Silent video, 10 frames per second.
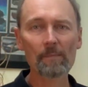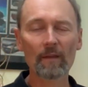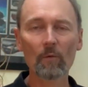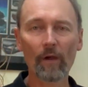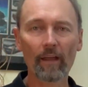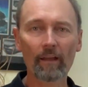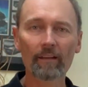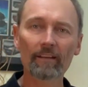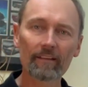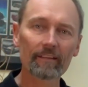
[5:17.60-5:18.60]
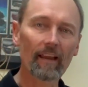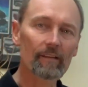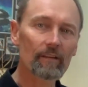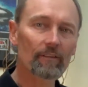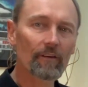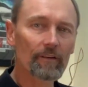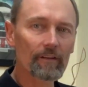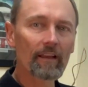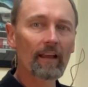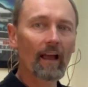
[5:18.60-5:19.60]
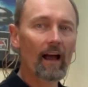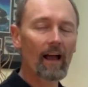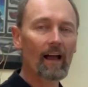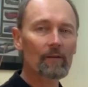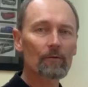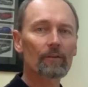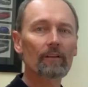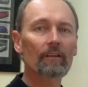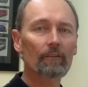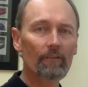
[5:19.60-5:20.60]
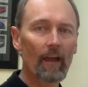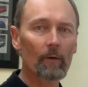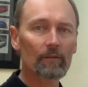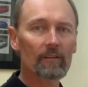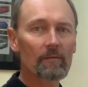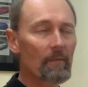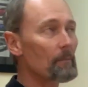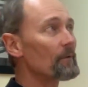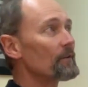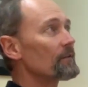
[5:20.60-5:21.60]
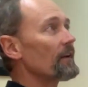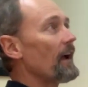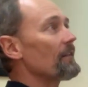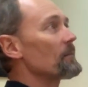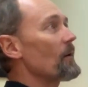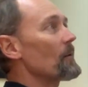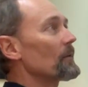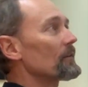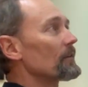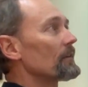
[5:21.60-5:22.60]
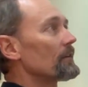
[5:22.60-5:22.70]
be aware, Daisy have got 100,000 members at the moment.